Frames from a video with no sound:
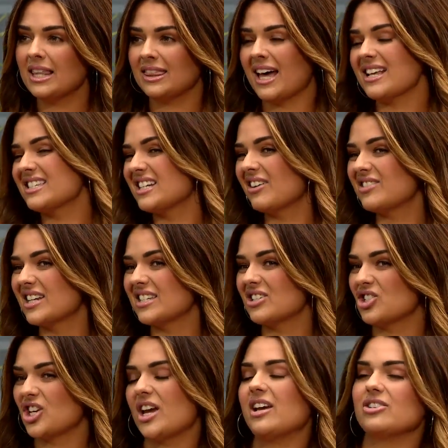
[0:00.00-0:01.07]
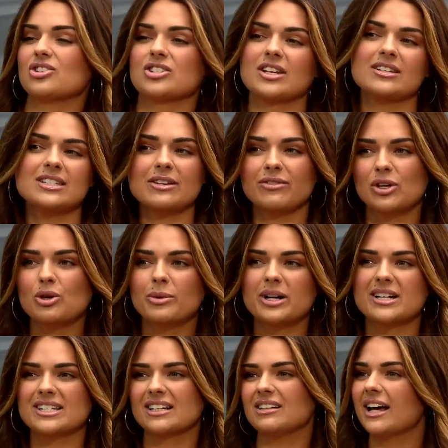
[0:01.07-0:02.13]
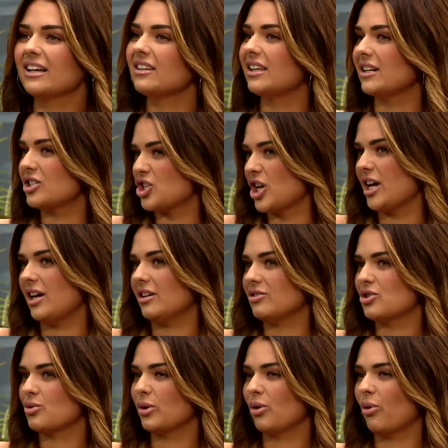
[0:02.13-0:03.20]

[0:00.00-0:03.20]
that stuff doesn't change. Sense of humor isn't likely to change with